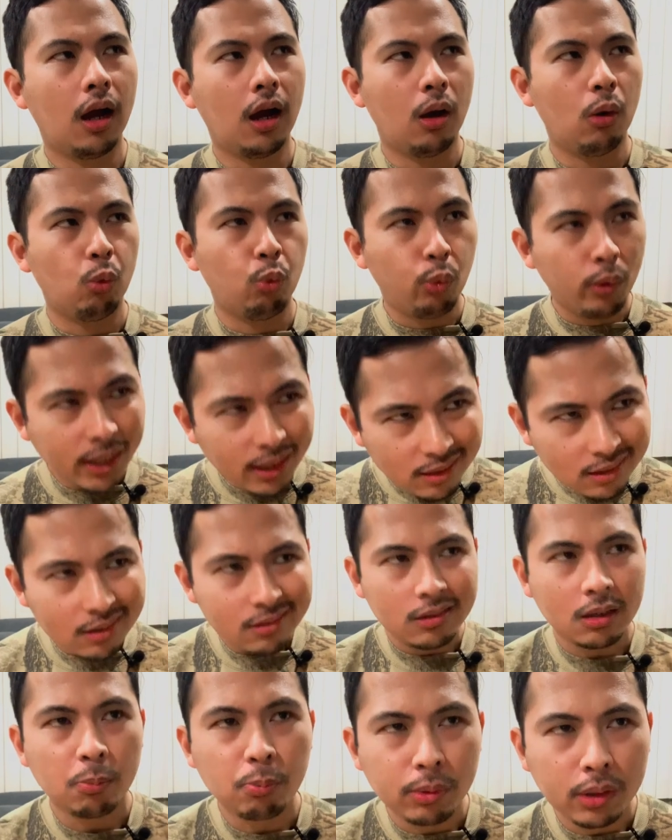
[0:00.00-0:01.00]
with the
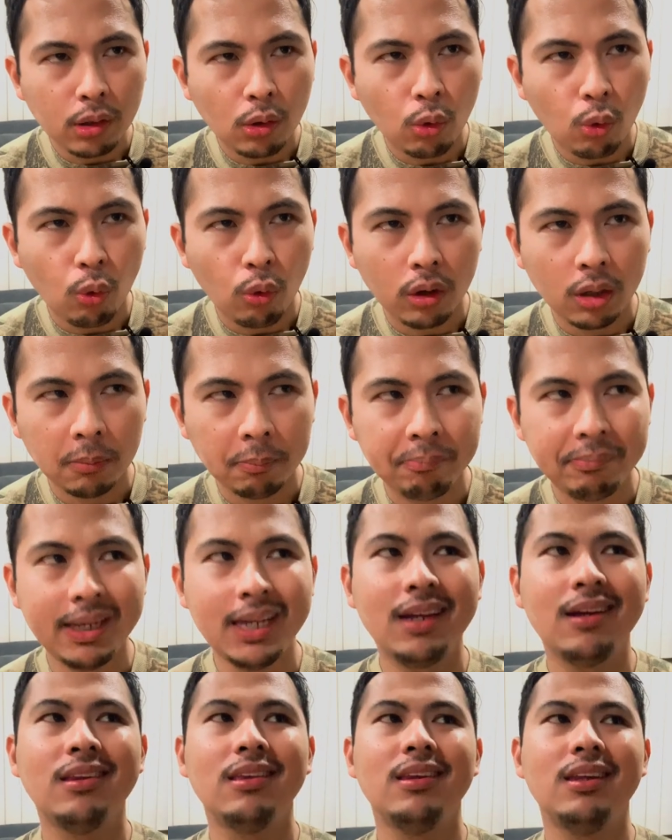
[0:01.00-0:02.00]
Cypriol oil
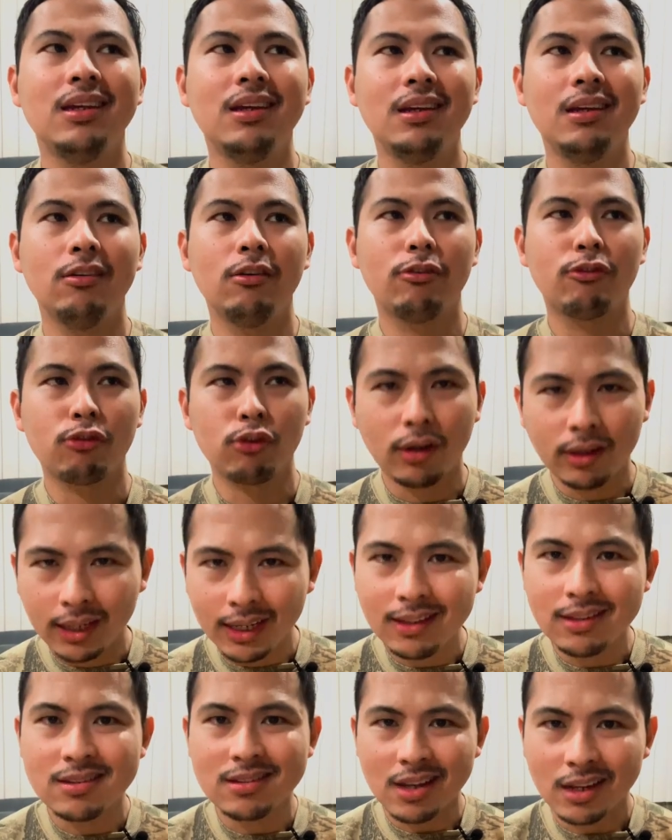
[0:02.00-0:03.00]
being the front
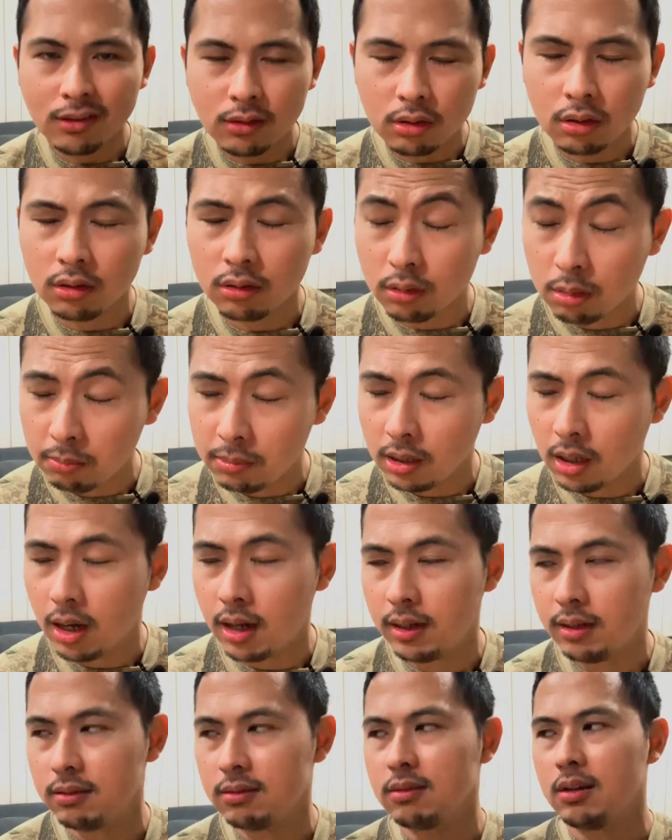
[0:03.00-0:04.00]
and center, to be
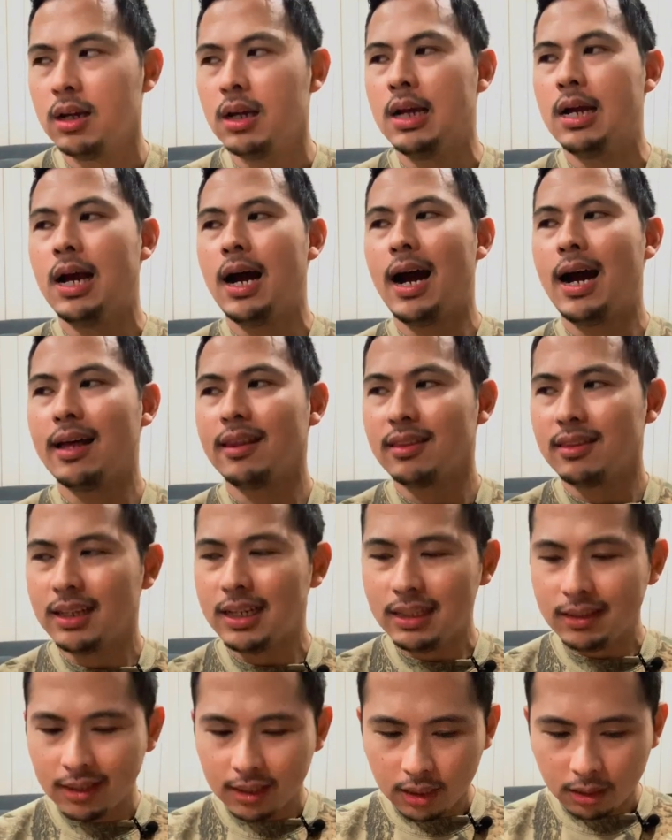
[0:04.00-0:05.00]
honest, I
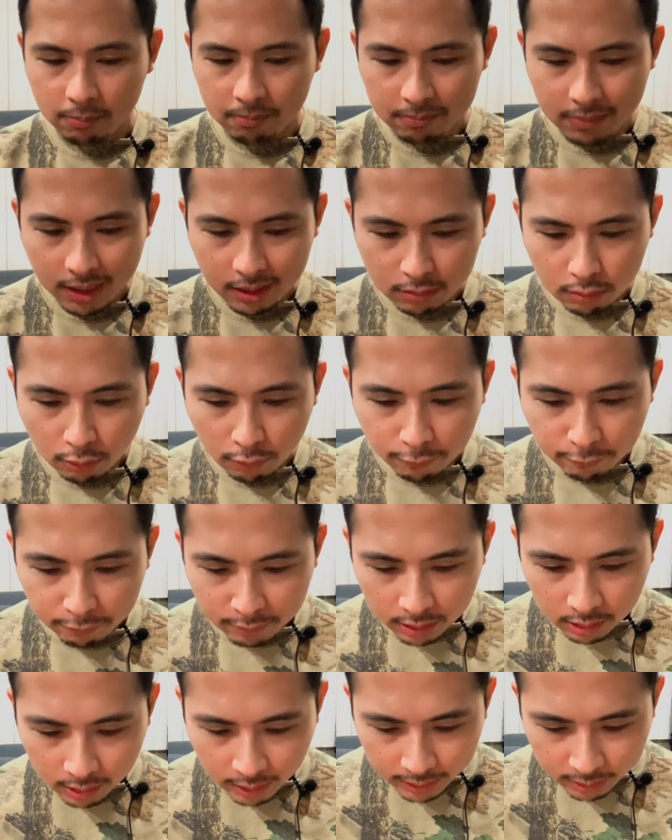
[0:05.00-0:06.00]
think that it makes you
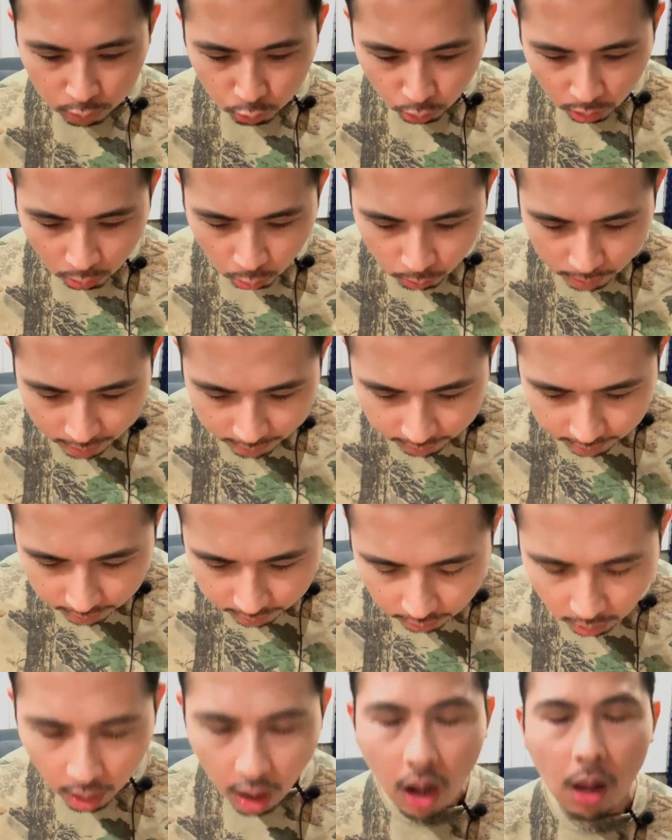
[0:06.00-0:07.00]
feel like you are wearing
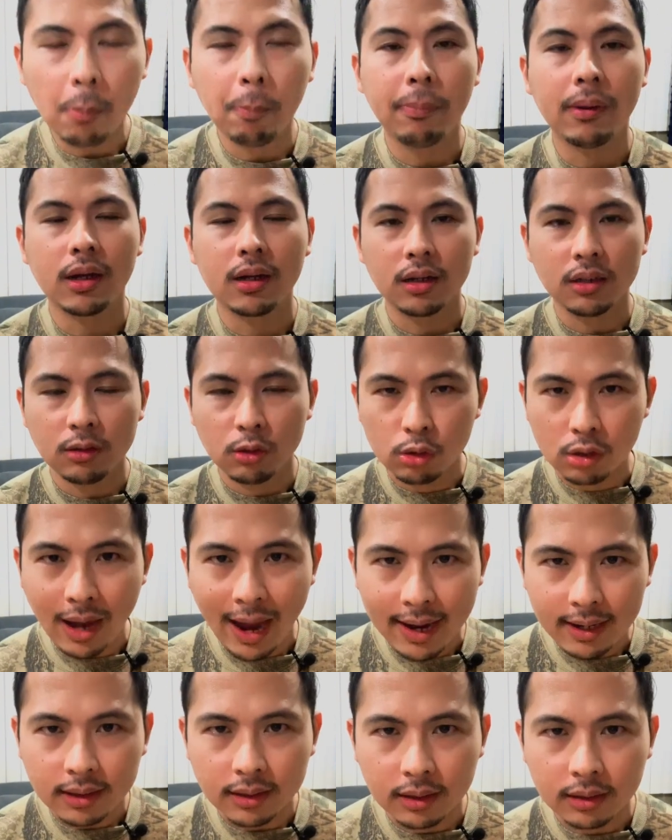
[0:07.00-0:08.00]
an alpaca
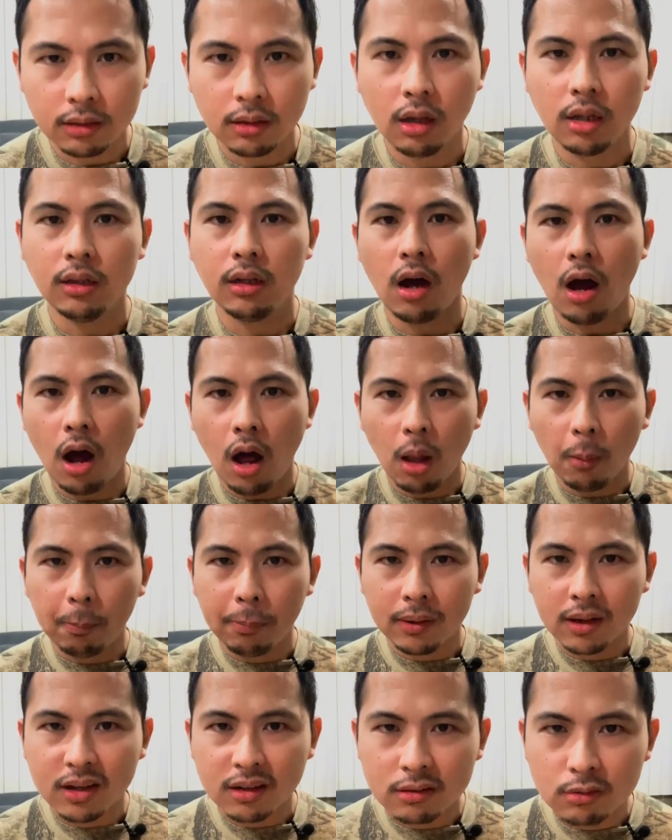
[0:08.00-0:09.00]
jacket, an
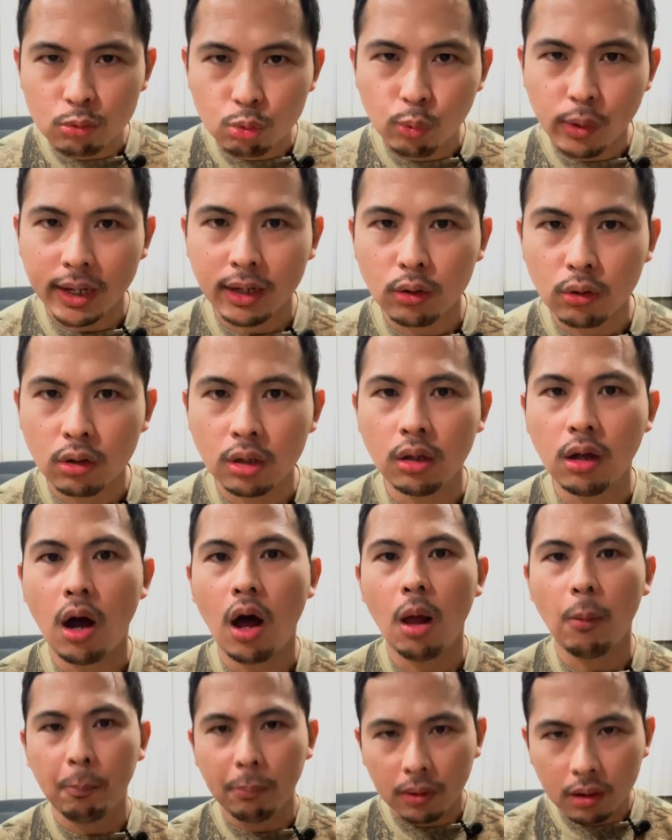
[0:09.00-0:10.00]
alpaca sweater, an
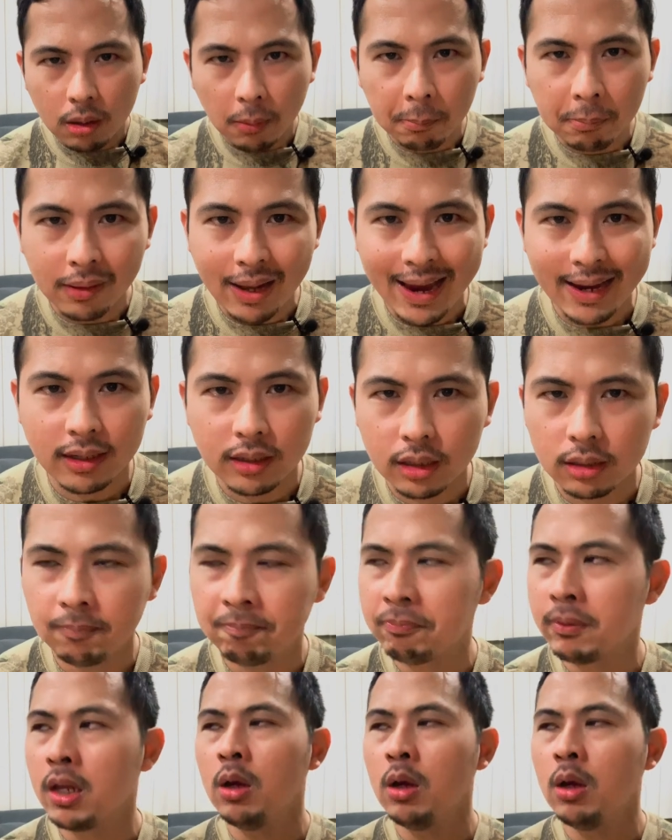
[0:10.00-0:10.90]
alpaca blanket.